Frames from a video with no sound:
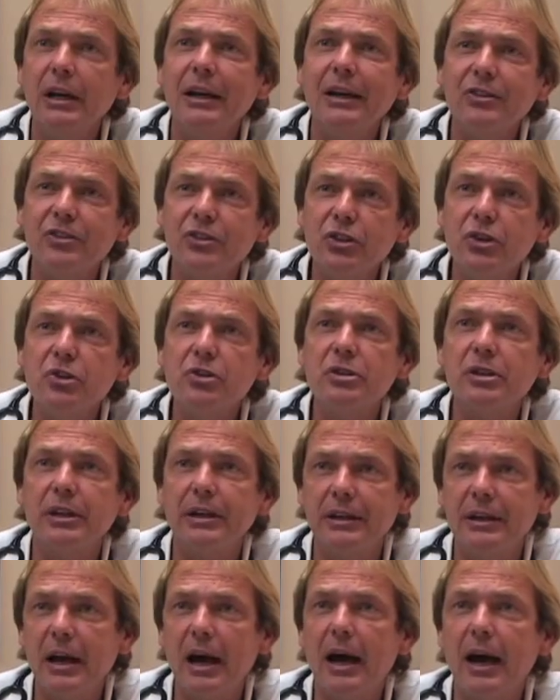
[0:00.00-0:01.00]
is
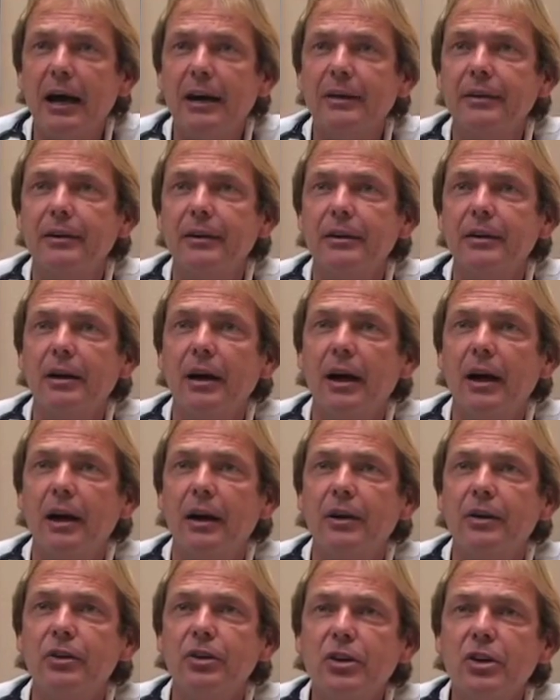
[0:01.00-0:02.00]
usually not
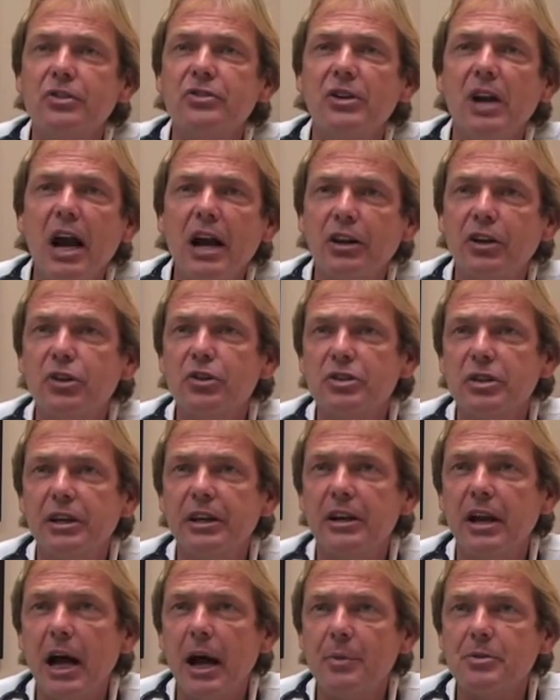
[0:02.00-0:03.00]
is not usually
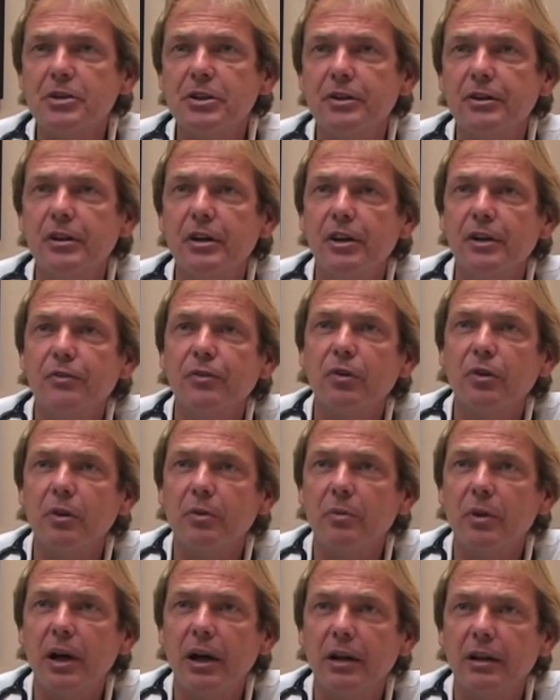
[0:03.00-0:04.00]
an option
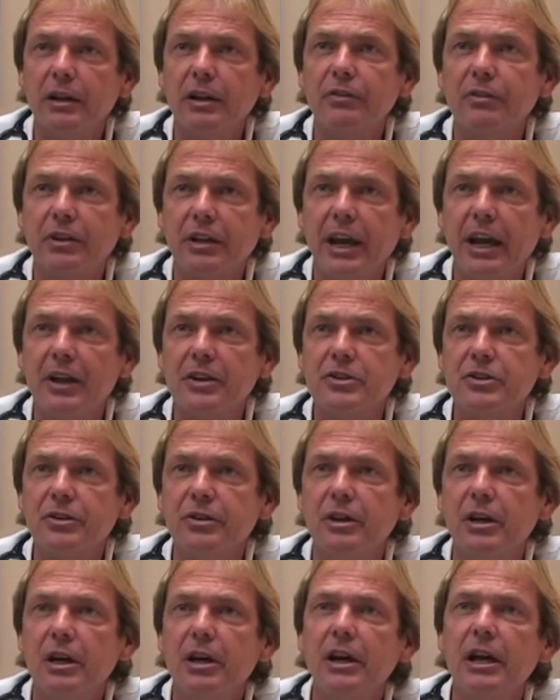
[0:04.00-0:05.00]
for liver
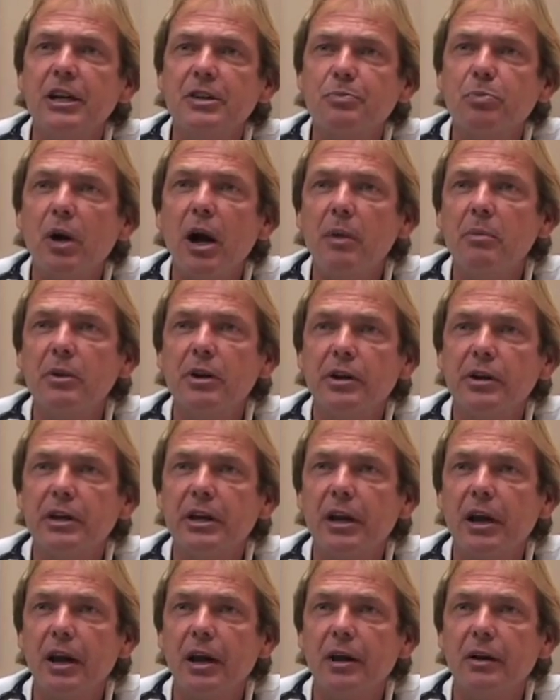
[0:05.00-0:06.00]
cancer. Is
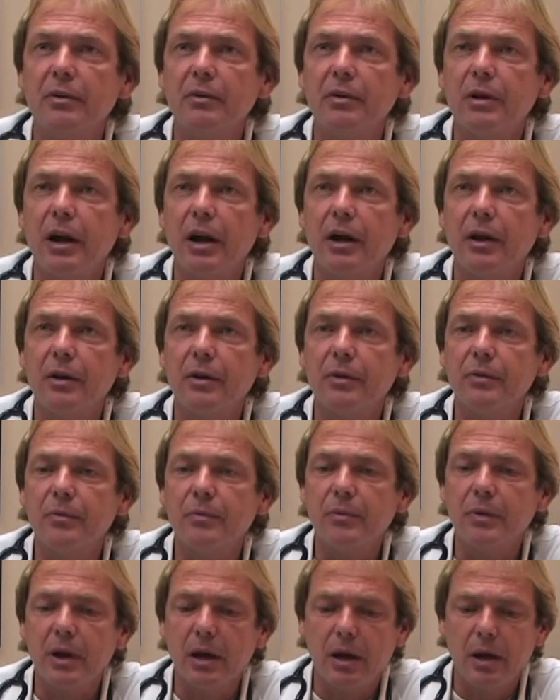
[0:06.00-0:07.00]
primary um,
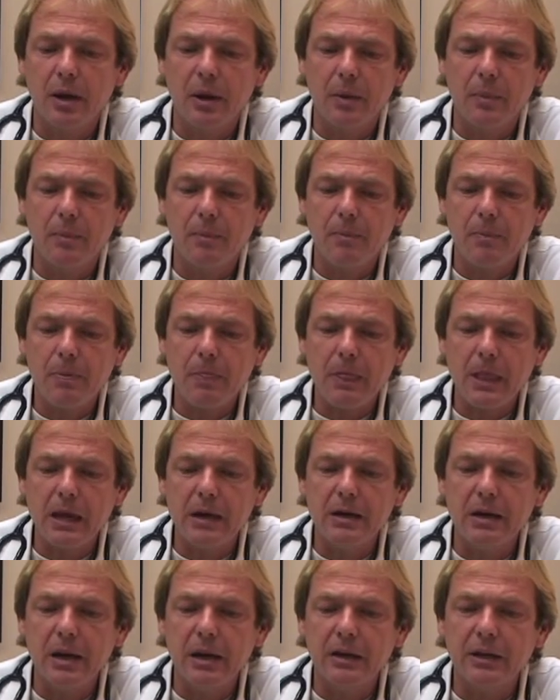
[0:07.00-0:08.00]

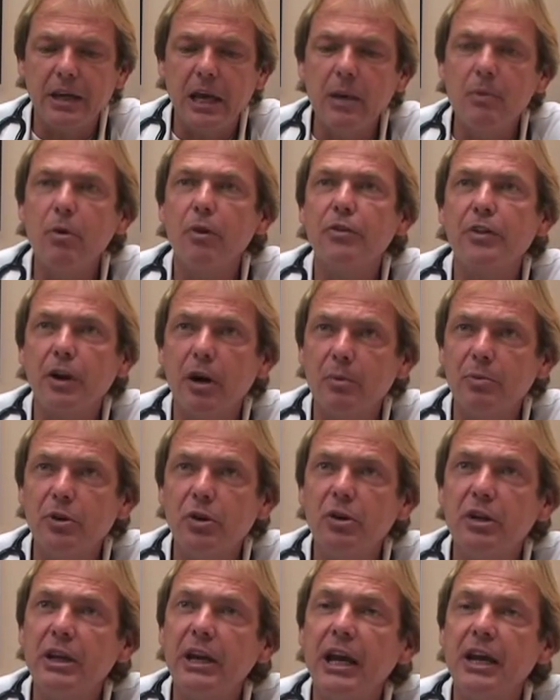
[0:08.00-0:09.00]
uh,
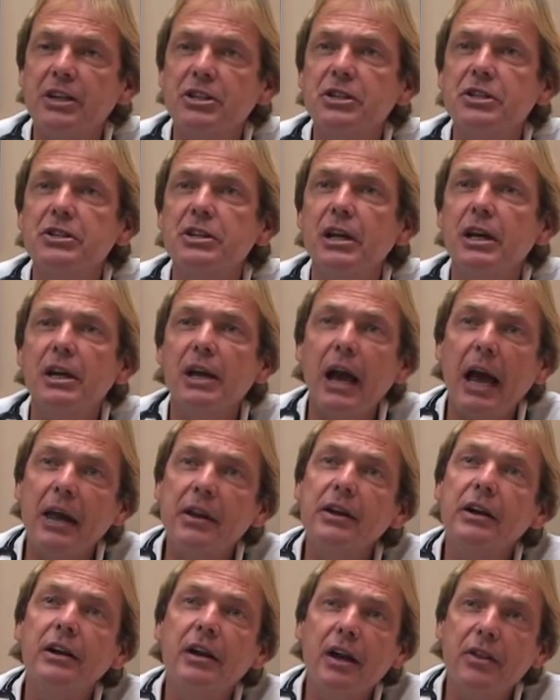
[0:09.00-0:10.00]
chemotherapeutic agents,
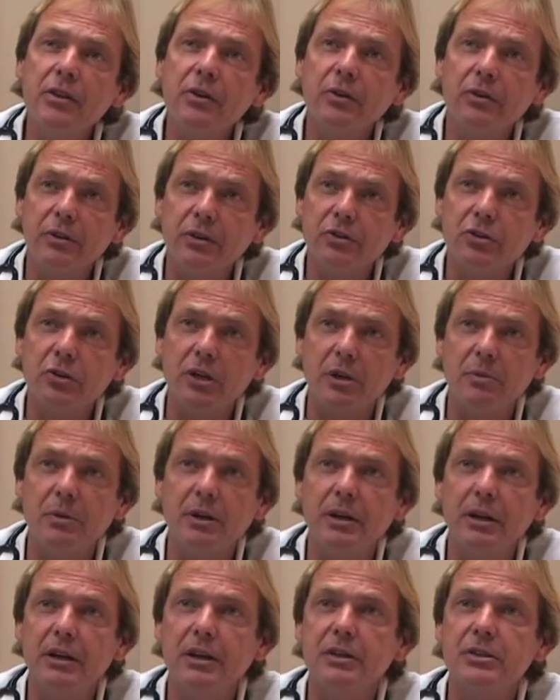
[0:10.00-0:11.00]
and then another
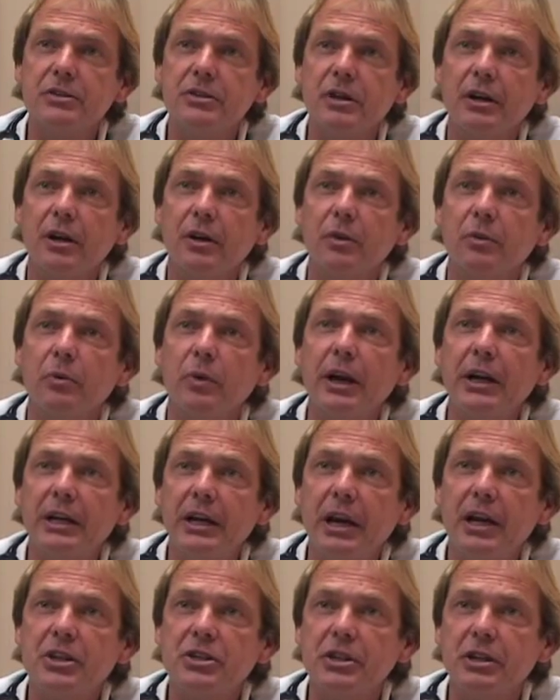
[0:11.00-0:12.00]
treatment is uh,
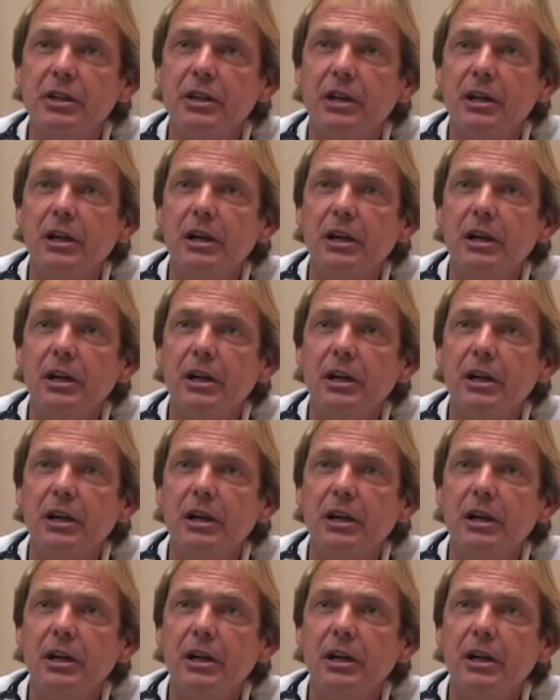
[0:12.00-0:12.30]
radiation.